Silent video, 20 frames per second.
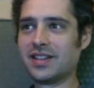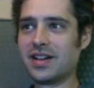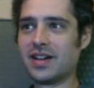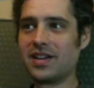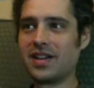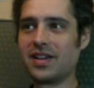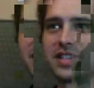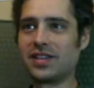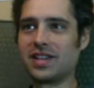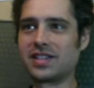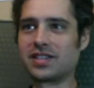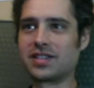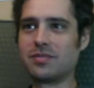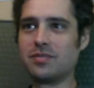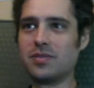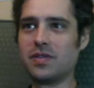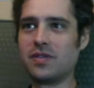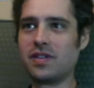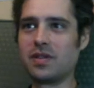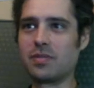At least the
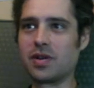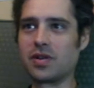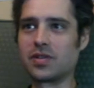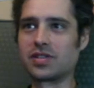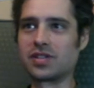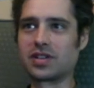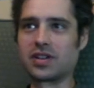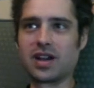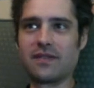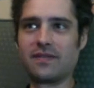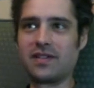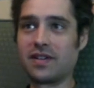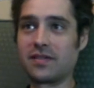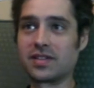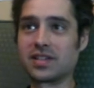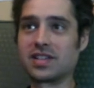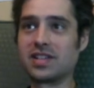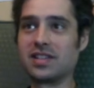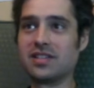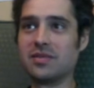movie poster. I've never
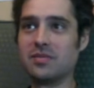seen the